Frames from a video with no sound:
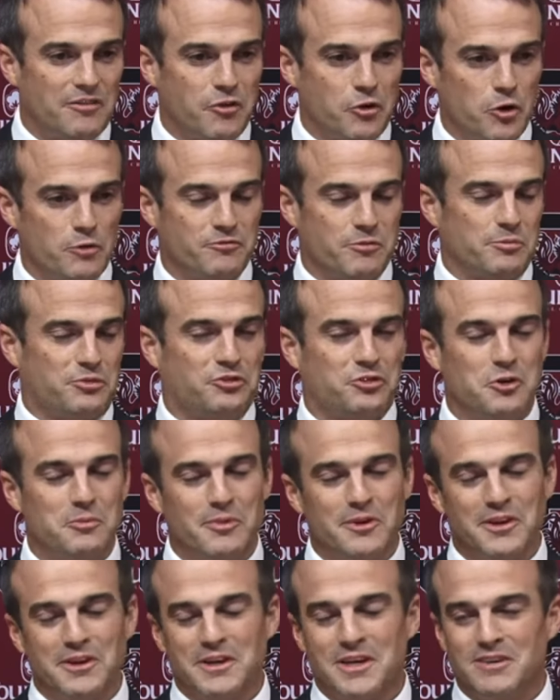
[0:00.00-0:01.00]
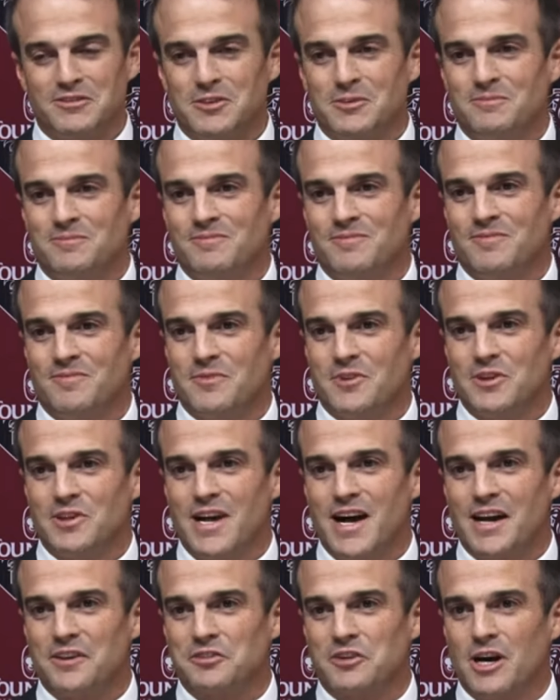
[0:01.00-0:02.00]
I've heard from so many of them the
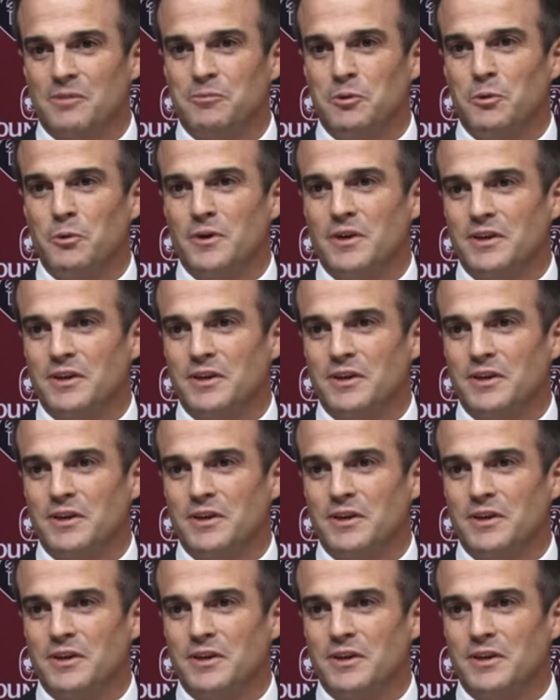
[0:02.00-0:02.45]
last couple